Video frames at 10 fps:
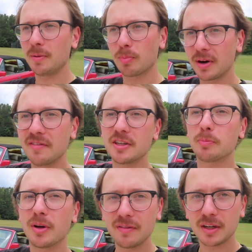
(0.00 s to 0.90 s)
The previous,
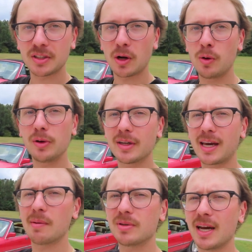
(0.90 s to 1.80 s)
previous owner
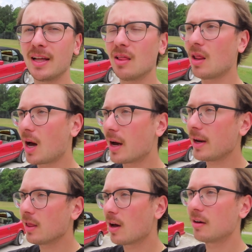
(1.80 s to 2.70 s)
kept a
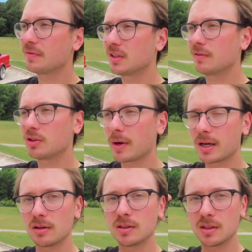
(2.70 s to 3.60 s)
lot, a lot of service
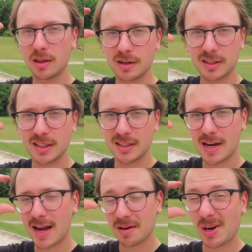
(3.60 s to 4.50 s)
records. There's a
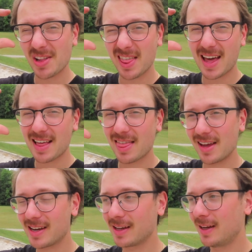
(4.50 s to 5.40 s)
stack about that
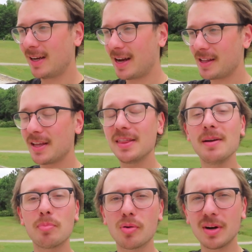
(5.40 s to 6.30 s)
thick. And then
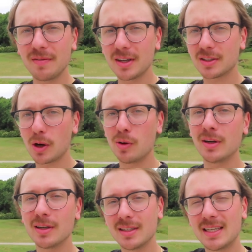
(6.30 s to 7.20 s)
the previous
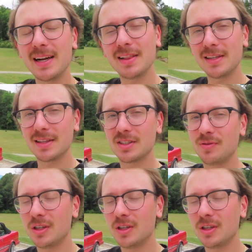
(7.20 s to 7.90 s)
owner dailied this